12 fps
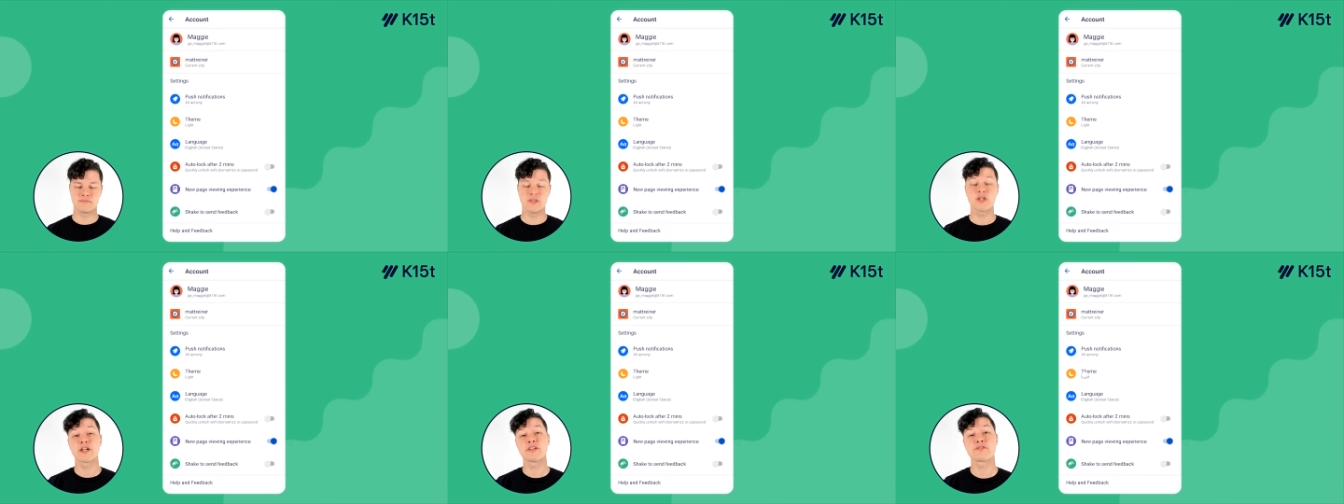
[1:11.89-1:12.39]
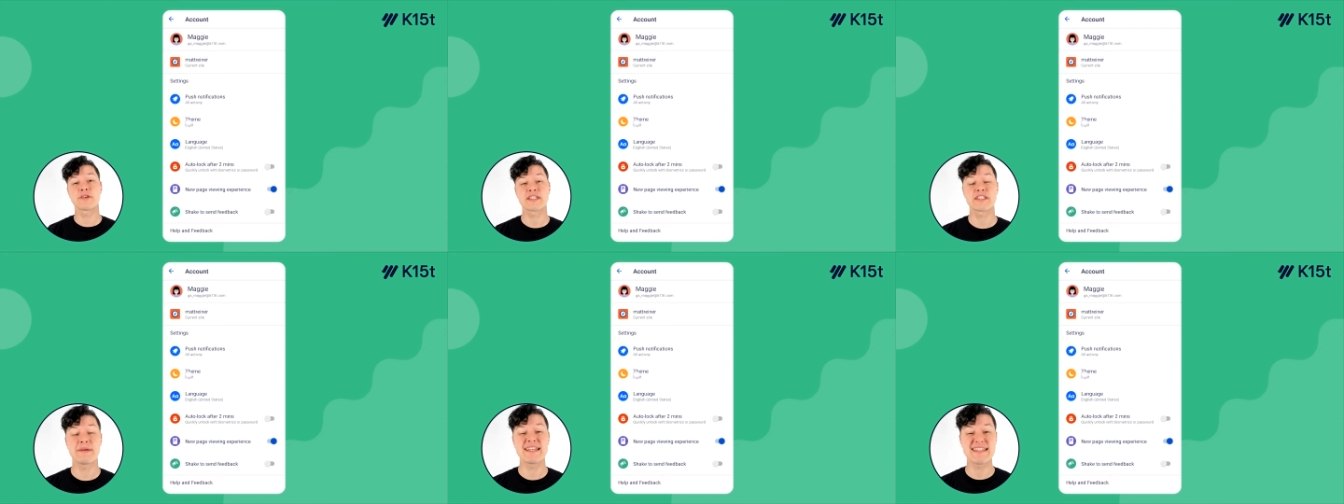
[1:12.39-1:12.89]
You can also
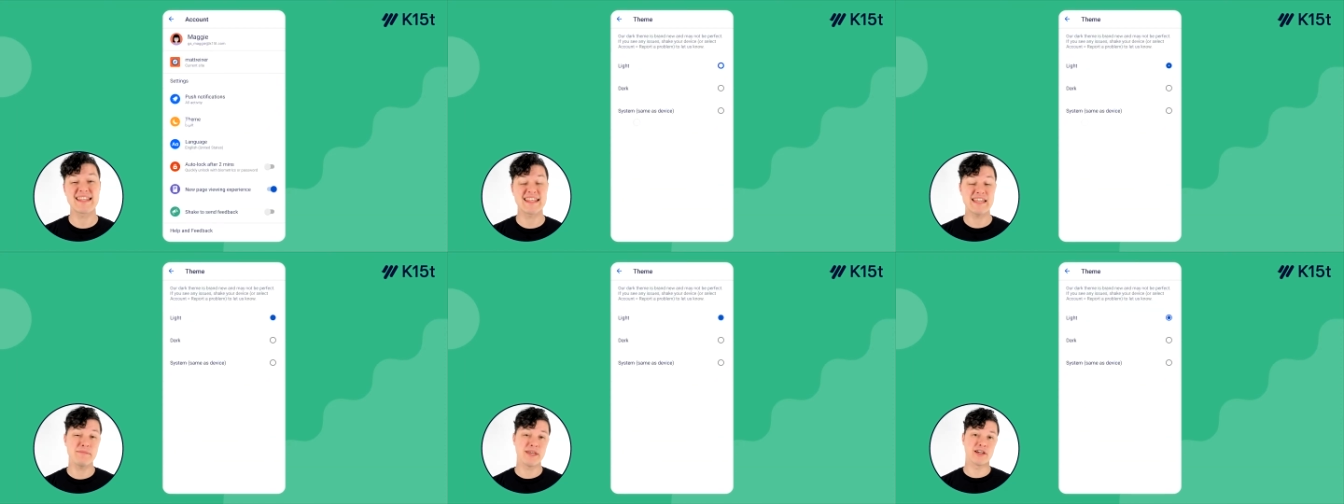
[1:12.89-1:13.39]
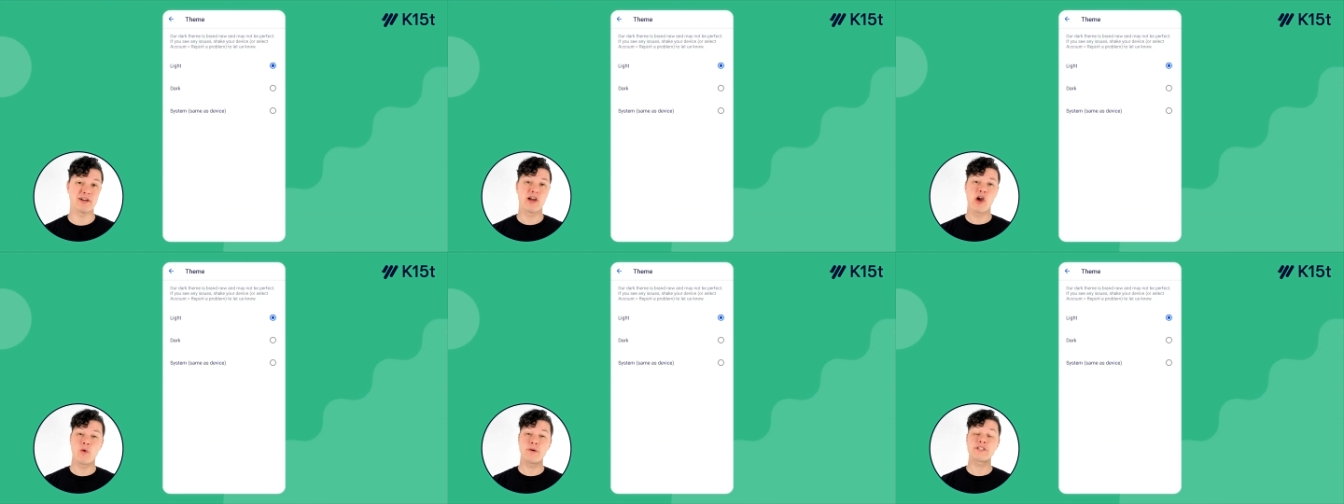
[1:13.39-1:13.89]
customize the theme here,
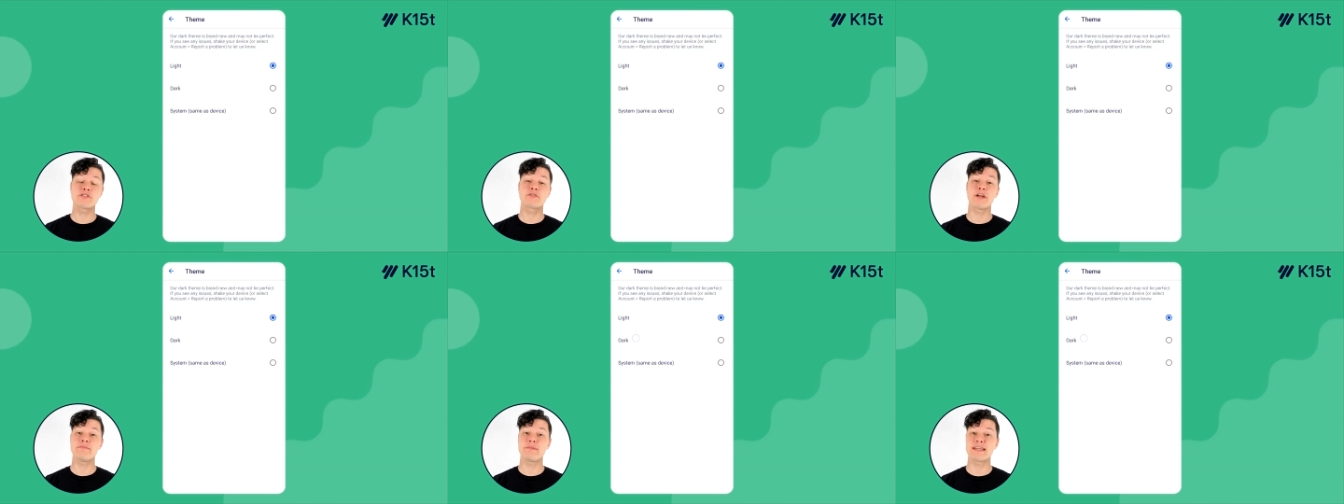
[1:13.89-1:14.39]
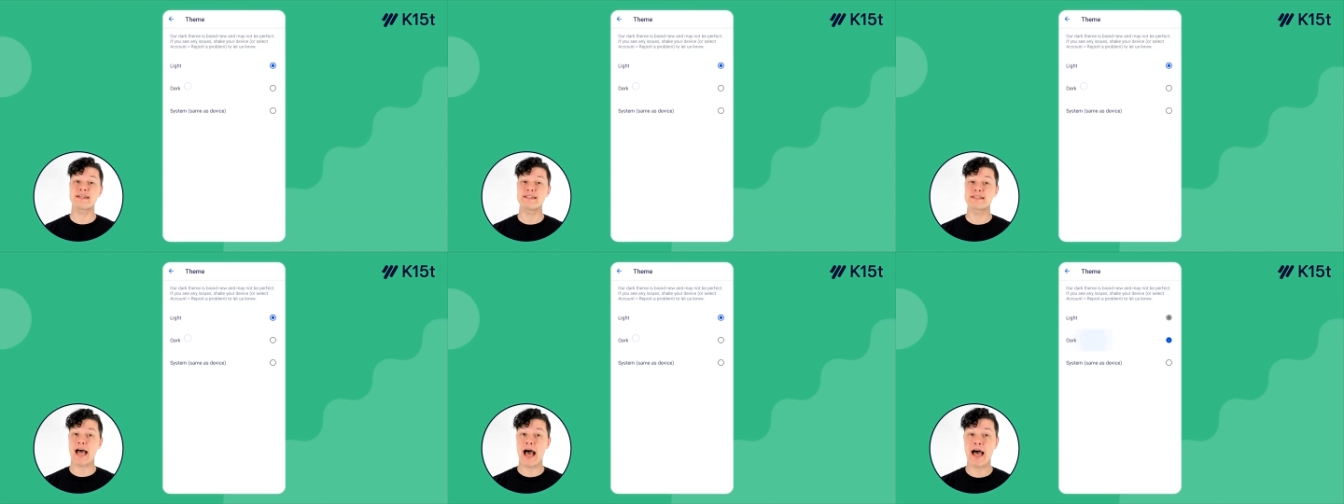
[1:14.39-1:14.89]
which is great
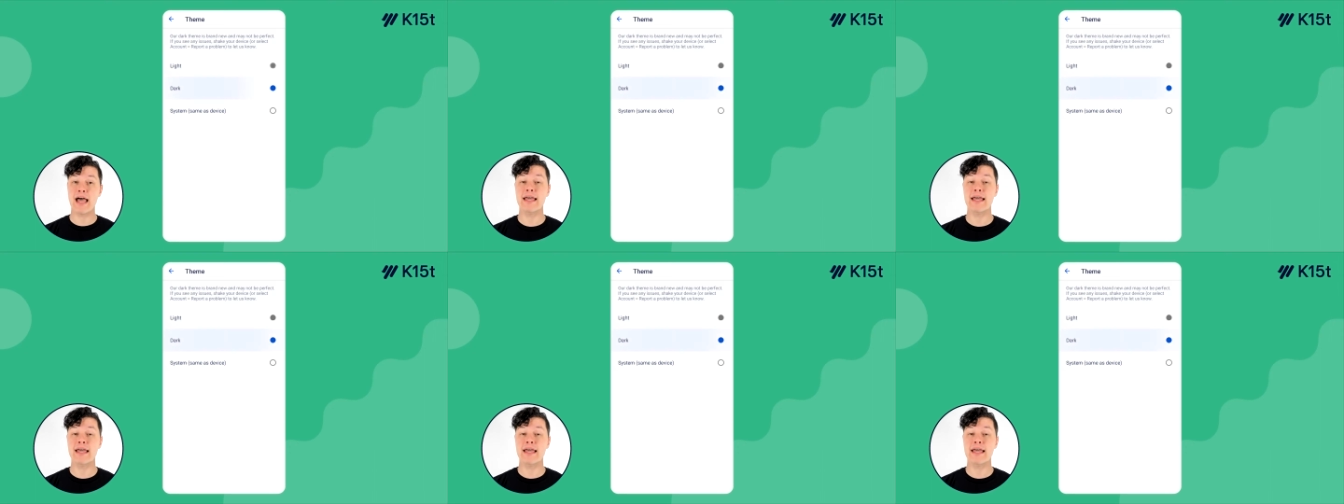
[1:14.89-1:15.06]
because I